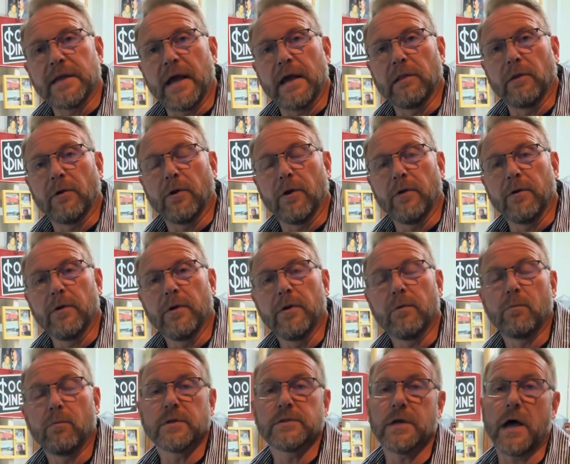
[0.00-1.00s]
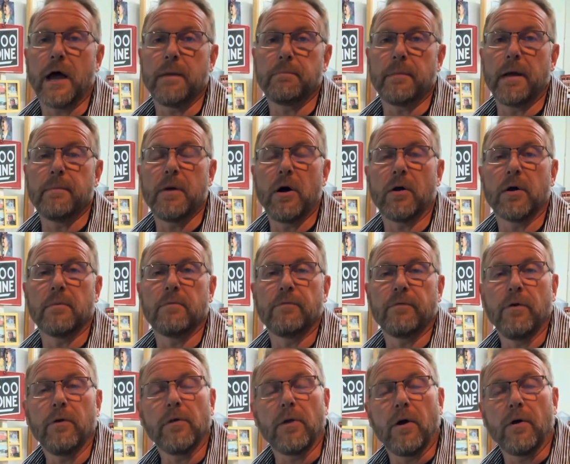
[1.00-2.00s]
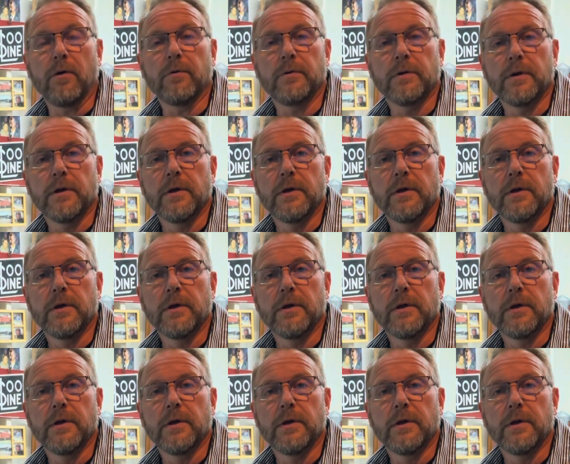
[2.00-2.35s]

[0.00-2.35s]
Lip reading: I learned were taught by Malcolm Furlow,